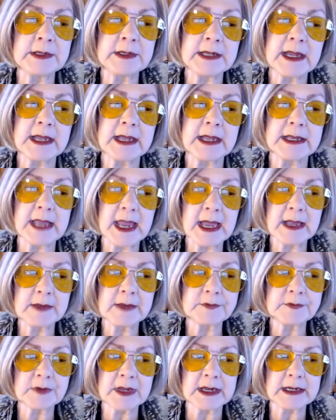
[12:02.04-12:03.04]
yet,
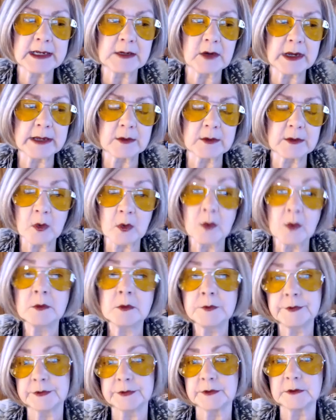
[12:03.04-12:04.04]
as I got
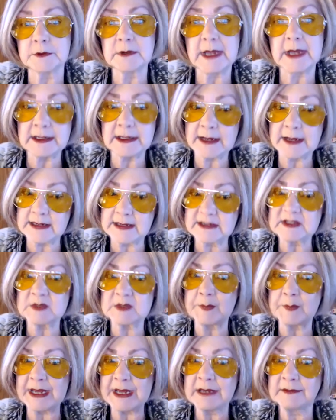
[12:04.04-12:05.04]
older and I
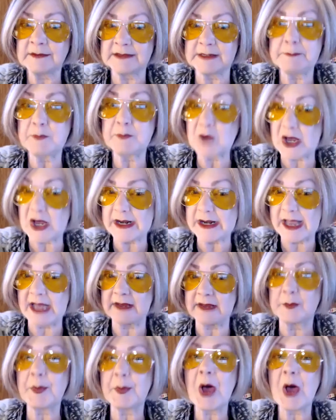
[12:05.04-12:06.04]
expanded, got out of
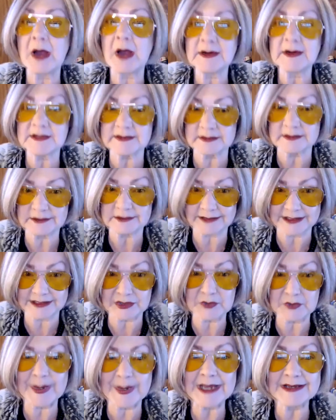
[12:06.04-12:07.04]
the box, like
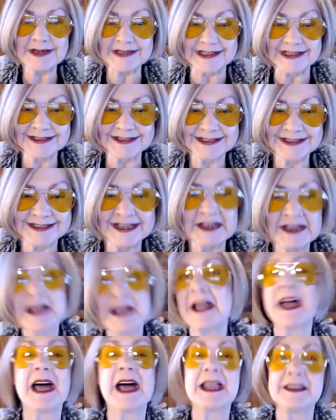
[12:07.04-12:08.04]
your painting,
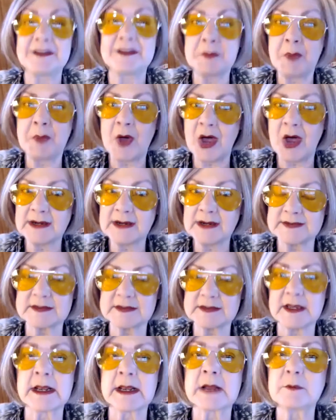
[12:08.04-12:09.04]
mm-hmm. out of the box,
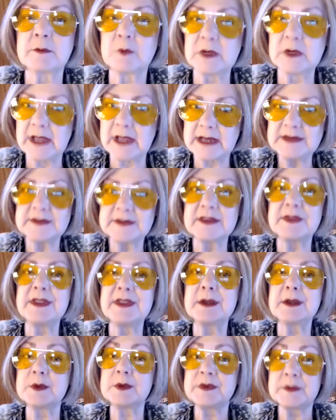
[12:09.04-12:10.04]
and yes. I realized that
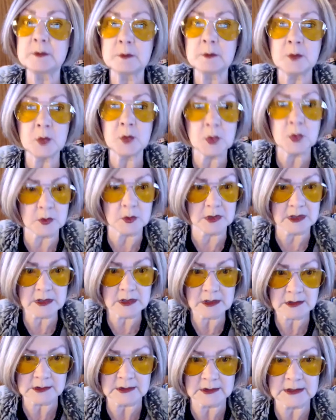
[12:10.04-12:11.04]
there was
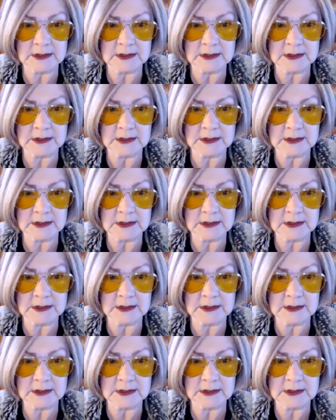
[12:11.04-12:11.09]
more,